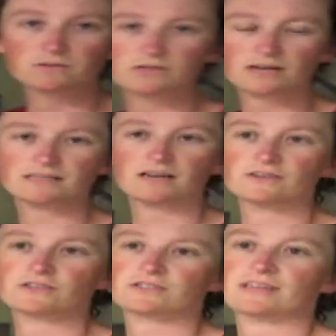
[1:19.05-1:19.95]
We're trying to
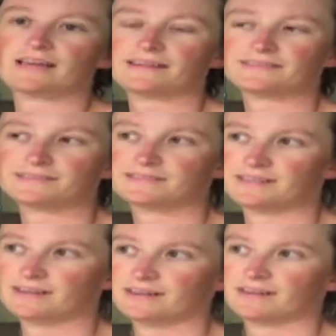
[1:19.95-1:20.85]
understand the,
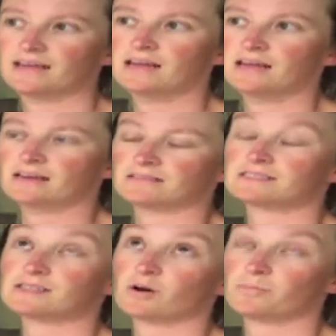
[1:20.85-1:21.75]
C, the
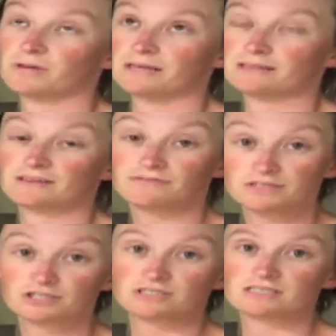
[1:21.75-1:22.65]
COP, the
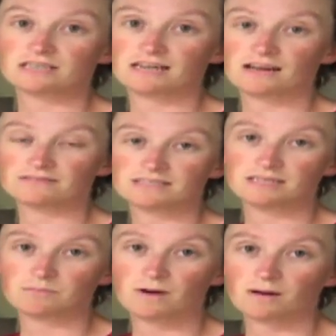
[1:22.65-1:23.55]
efficiency of the
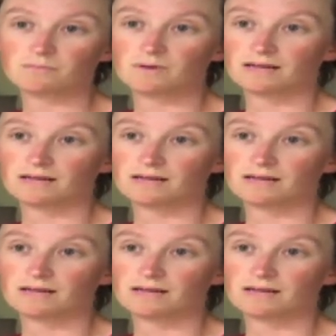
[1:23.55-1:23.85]
heat pump,